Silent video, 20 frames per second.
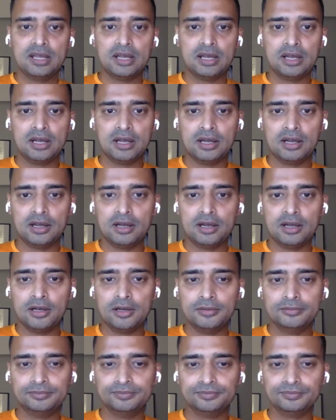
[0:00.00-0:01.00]

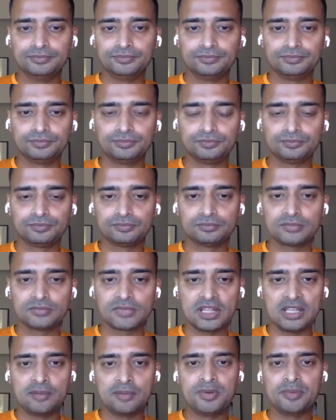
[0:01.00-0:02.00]

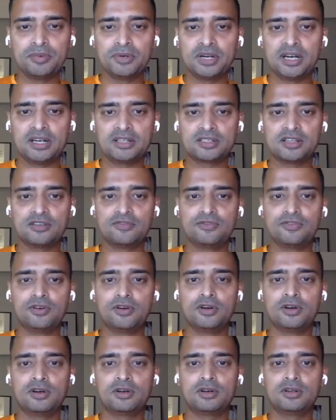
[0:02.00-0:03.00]
Yeah, people are asking
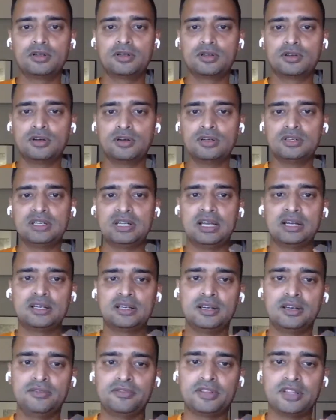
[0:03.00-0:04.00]
for contact
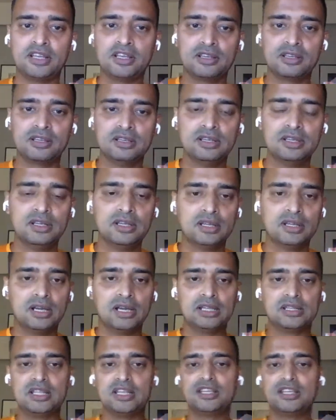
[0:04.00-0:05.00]
and everything.
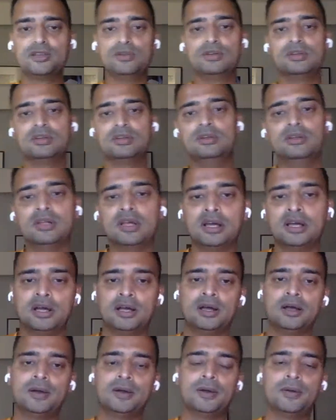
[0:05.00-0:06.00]
I think
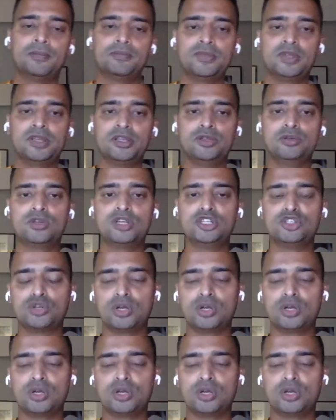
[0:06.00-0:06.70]
you can